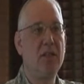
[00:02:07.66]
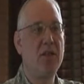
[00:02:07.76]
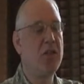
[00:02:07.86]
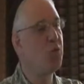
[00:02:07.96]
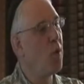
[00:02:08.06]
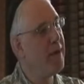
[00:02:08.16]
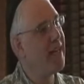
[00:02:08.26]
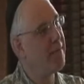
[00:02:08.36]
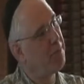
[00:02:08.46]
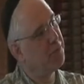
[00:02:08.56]
this woman
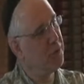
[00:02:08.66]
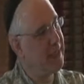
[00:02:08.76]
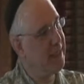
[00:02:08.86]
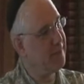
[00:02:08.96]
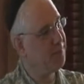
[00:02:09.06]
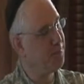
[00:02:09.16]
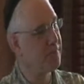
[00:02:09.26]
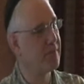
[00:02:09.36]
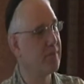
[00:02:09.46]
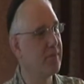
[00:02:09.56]
came up to me,
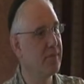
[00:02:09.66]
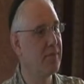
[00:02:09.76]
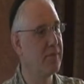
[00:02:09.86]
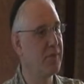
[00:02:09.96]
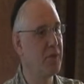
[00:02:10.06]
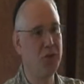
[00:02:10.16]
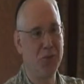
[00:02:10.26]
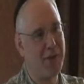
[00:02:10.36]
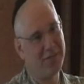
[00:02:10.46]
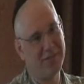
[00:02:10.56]
because there
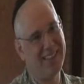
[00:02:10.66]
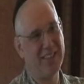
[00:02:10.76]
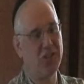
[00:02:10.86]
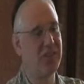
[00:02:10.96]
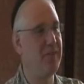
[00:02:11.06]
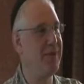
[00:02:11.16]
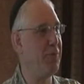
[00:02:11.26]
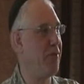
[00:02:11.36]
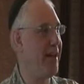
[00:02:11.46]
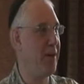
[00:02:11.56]
were about 6 or 7
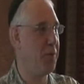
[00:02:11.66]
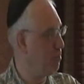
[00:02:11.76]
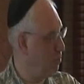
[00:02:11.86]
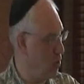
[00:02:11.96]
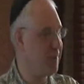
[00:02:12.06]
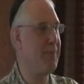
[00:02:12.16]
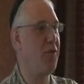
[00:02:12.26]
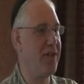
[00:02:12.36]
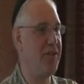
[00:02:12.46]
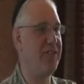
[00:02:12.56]
people there. Most people
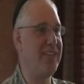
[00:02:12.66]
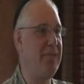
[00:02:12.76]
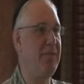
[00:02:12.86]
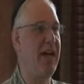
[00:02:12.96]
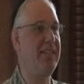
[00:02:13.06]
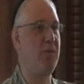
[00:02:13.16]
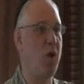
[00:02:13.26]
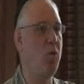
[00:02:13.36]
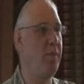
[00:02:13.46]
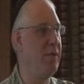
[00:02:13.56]
there the same nights, and
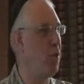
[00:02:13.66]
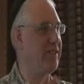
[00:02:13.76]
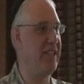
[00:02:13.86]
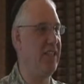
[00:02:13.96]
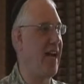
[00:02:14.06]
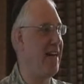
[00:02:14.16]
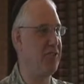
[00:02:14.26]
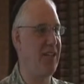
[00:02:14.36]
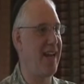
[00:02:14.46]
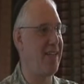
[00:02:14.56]
one woman was there night
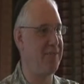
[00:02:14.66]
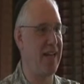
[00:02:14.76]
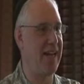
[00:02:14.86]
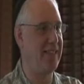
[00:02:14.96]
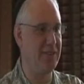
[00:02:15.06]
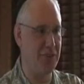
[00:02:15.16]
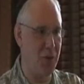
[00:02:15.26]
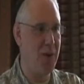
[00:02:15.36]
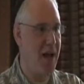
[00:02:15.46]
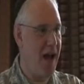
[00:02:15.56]
after night after night, and
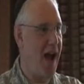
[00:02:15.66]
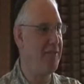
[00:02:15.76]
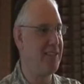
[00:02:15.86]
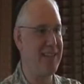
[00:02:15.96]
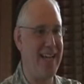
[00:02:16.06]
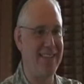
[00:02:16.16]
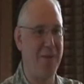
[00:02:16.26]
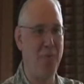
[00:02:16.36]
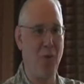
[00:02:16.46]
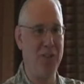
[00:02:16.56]
so obviously at
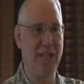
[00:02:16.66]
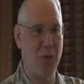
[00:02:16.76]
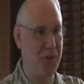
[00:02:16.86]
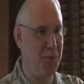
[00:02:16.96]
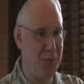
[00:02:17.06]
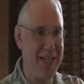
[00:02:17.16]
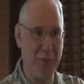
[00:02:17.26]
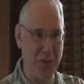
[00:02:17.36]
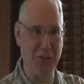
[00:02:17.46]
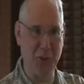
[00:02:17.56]
some point I want to
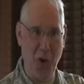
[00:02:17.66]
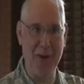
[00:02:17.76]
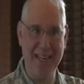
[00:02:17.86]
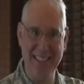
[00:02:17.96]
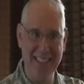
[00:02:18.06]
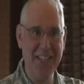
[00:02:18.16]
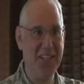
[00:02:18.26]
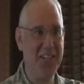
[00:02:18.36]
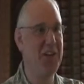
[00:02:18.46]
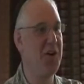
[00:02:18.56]
hear her story,
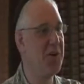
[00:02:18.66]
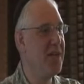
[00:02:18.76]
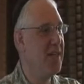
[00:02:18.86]
you know.